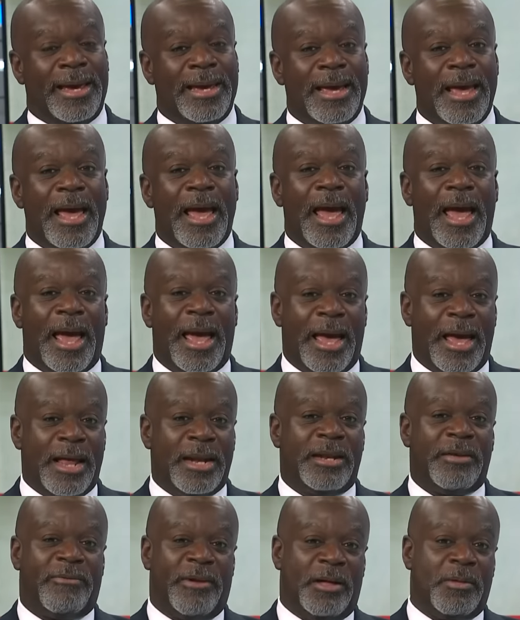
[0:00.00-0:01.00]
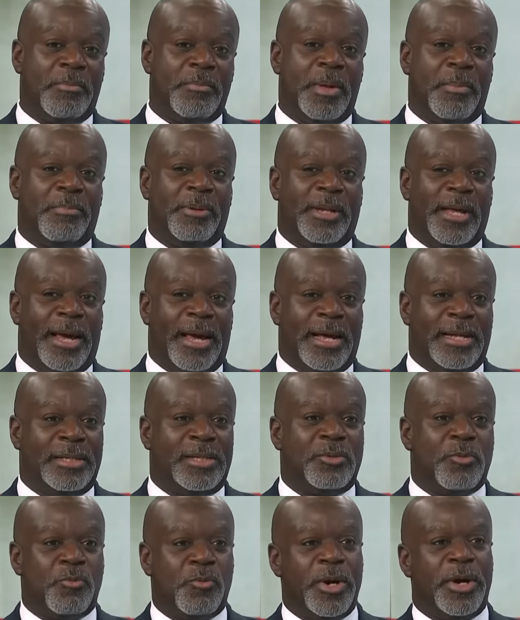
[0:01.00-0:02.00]
today and development
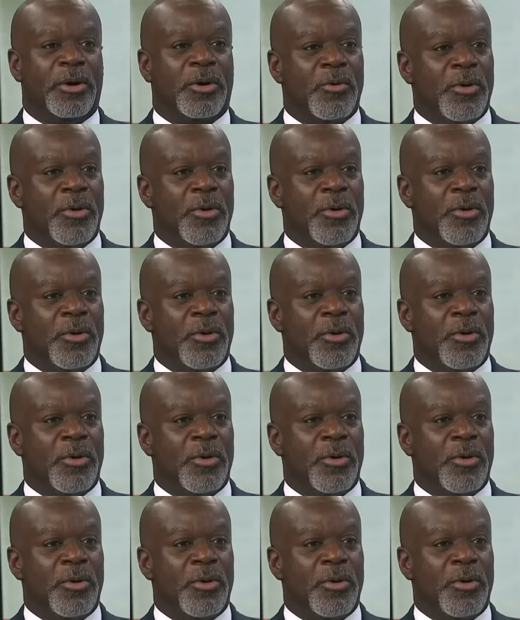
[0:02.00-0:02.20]
plans,